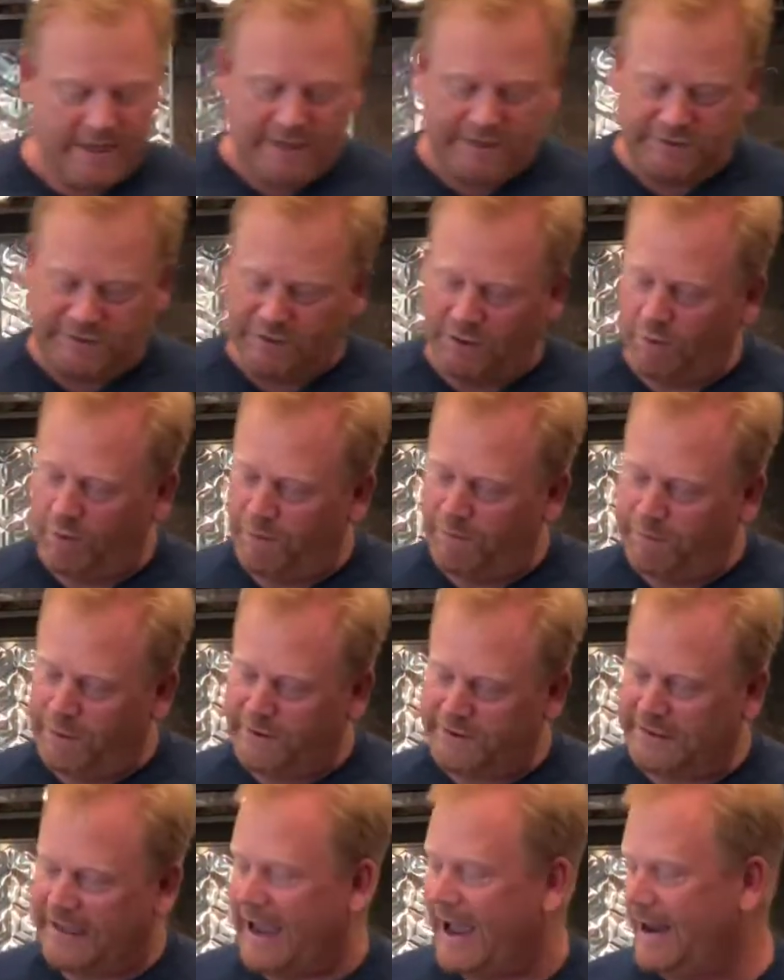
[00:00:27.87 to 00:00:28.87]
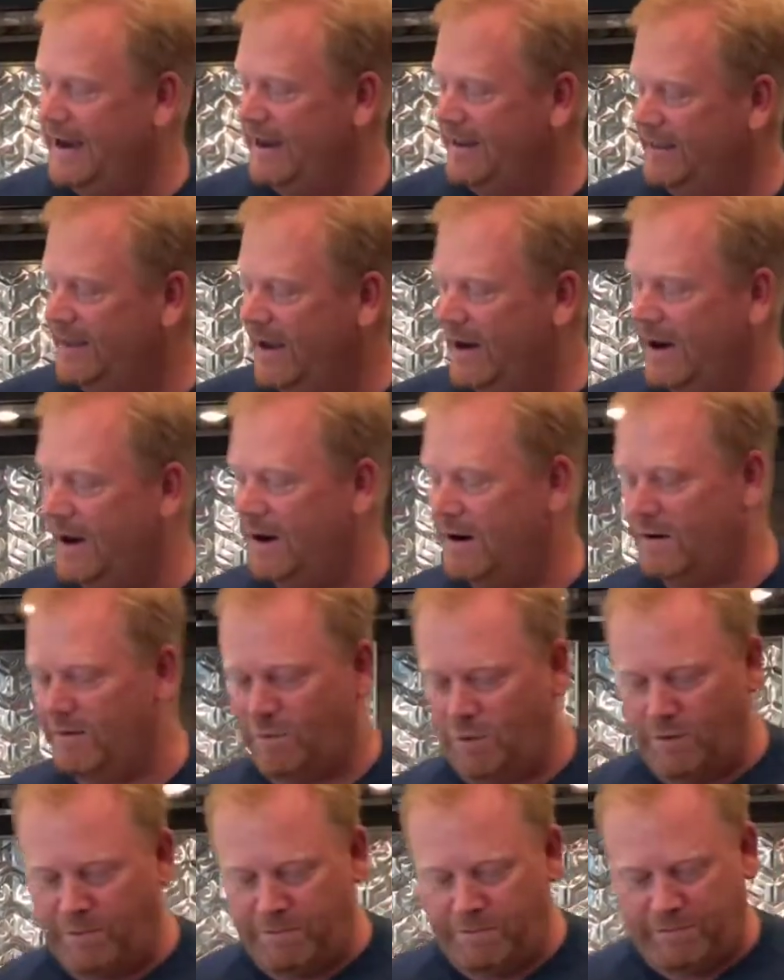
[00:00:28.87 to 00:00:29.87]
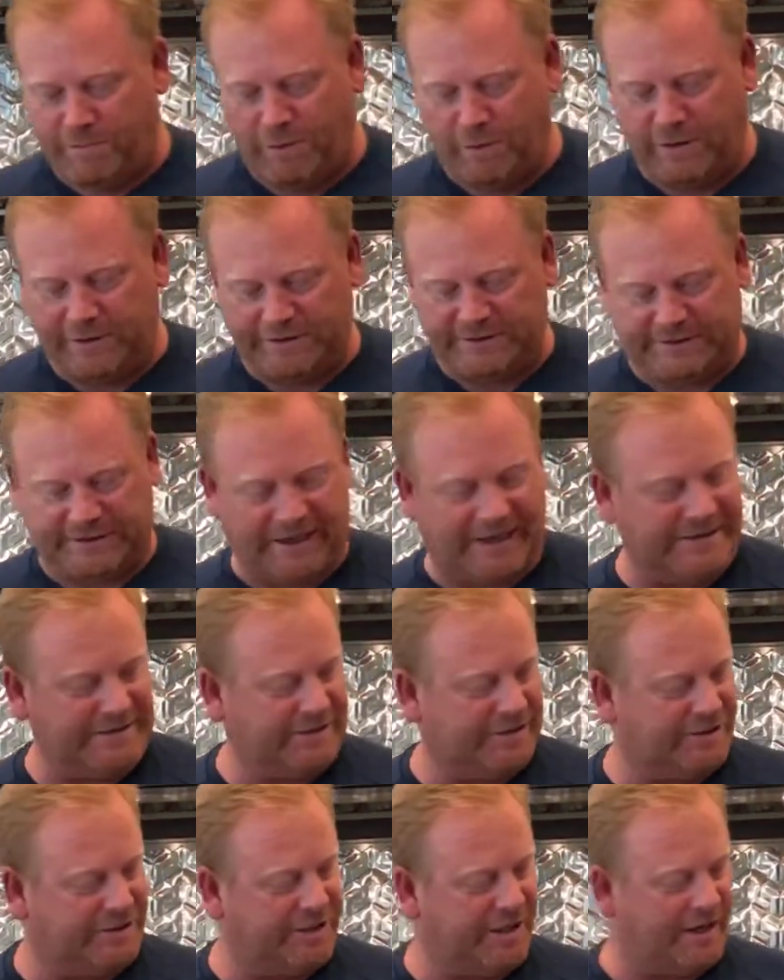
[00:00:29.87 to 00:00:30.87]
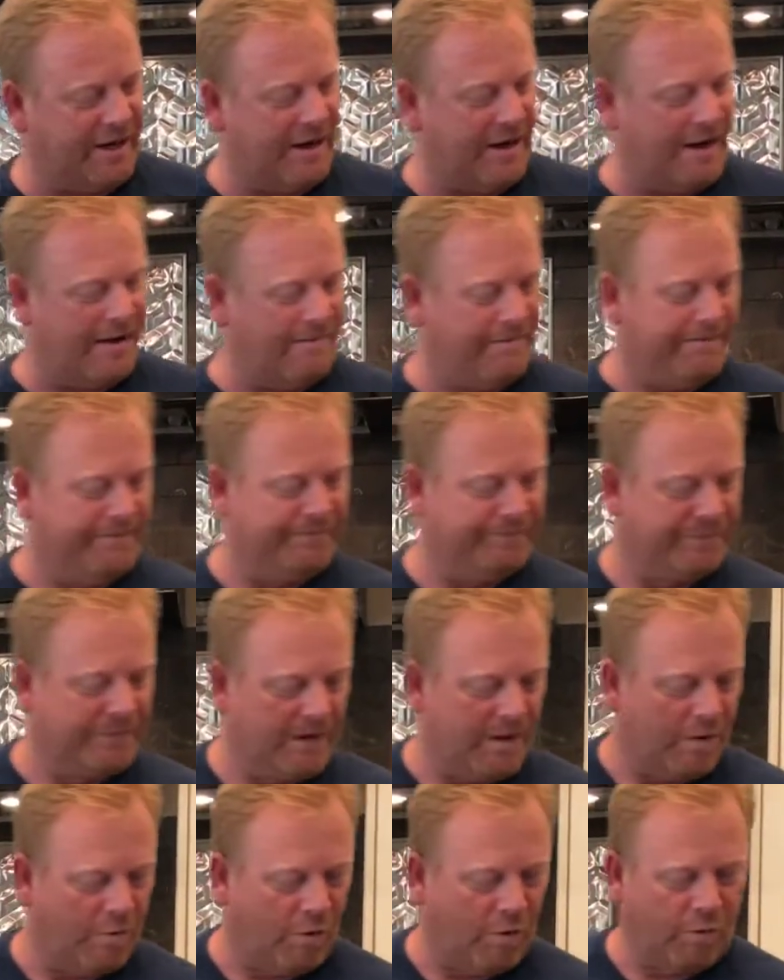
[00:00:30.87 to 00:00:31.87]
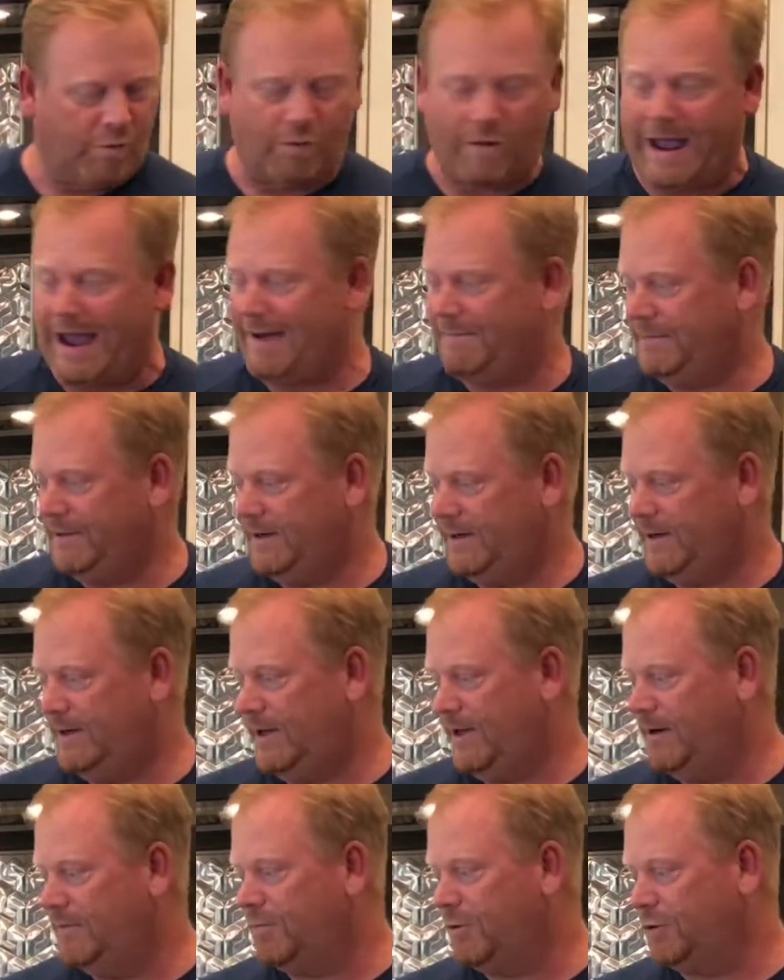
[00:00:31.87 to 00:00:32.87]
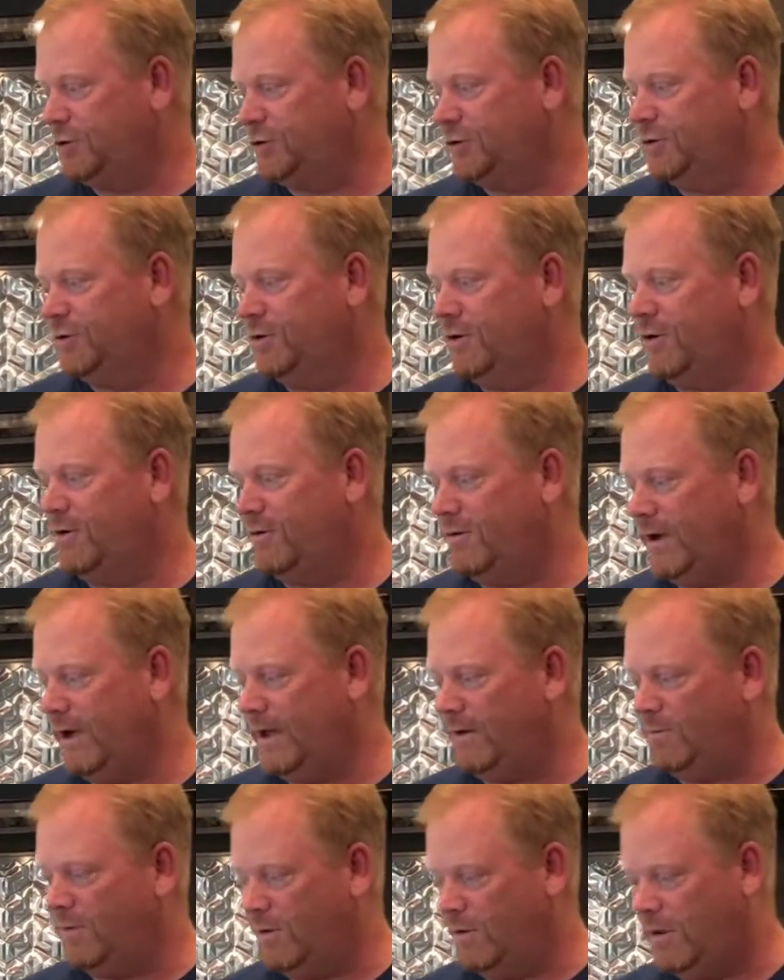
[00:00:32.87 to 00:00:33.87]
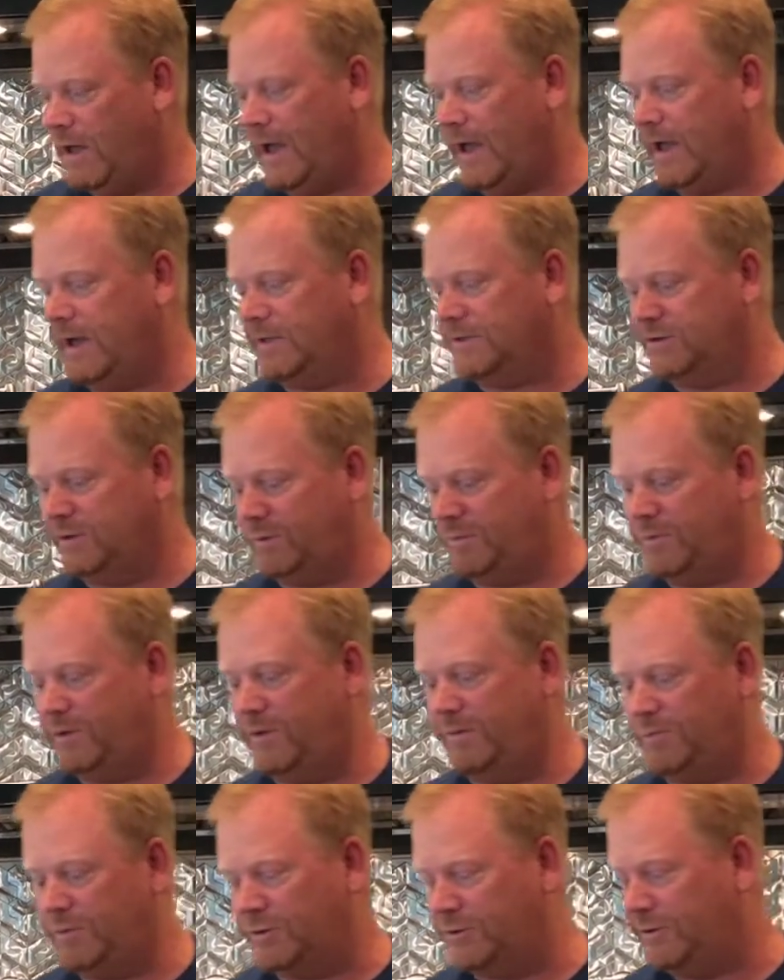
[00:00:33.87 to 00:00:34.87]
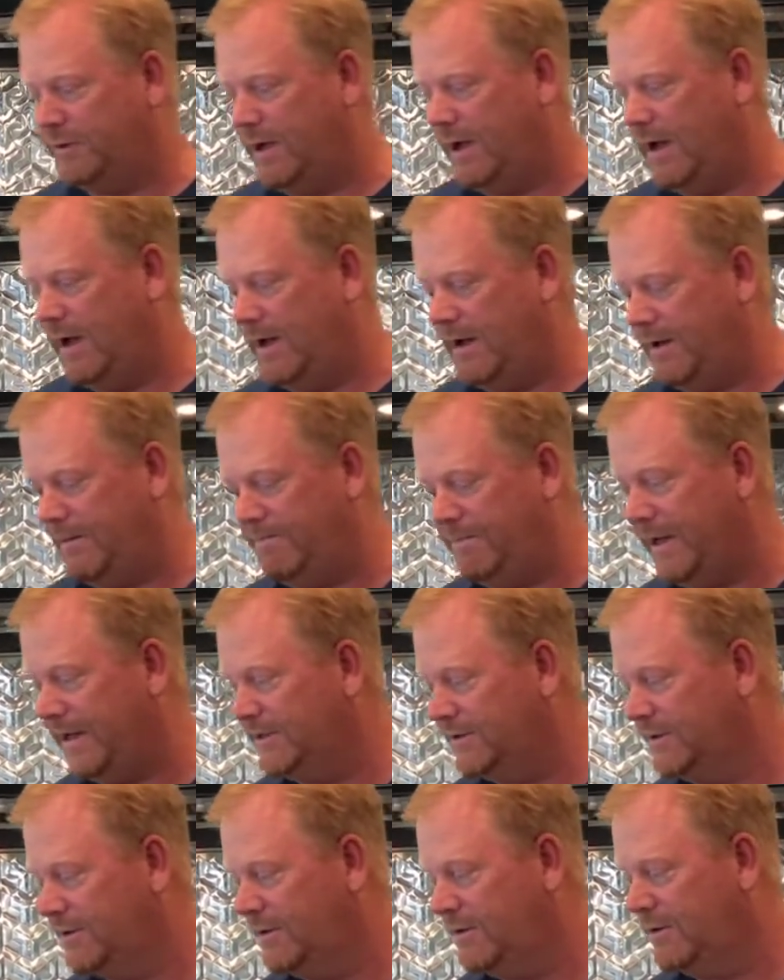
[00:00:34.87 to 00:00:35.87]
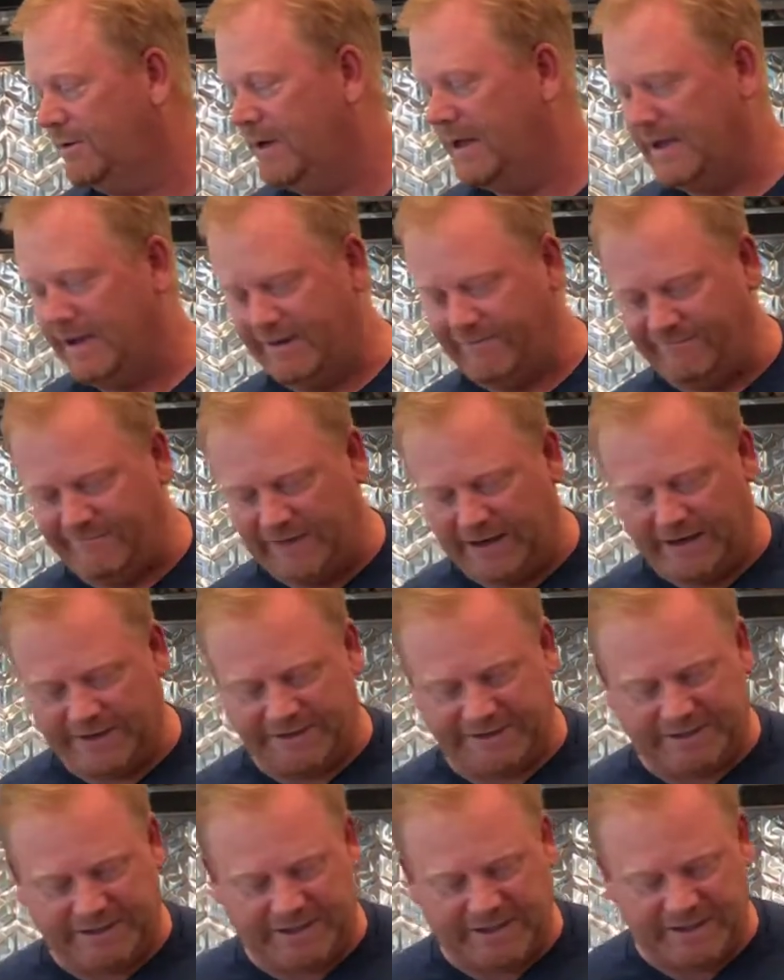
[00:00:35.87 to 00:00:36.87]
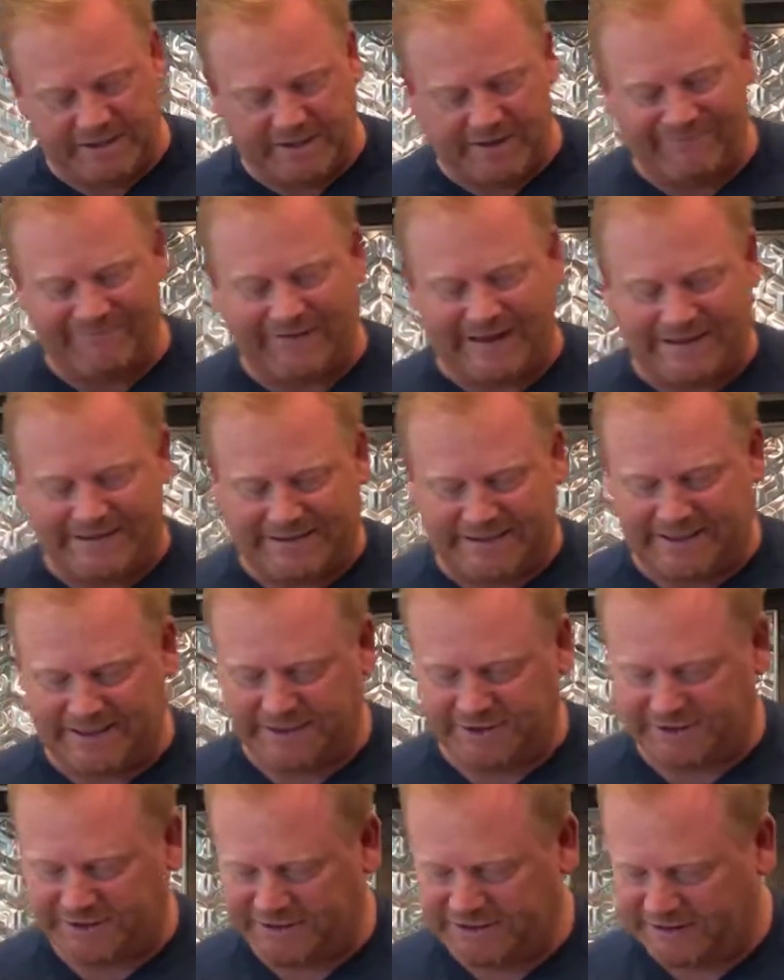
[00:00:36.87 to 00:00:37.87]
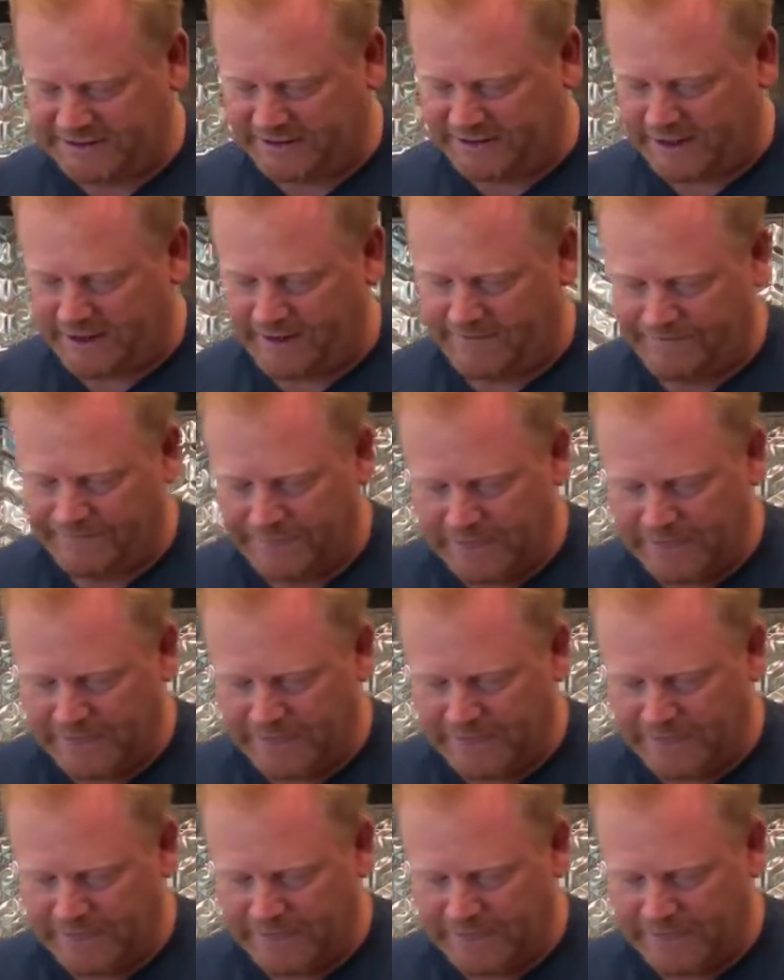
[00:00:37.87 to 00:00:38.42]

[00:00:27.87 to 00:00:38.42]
So we'll put that in there. We'll slice the chicken up. We'll wrap it in prosciutto, and we'll also put pesto and fontina cheese in there.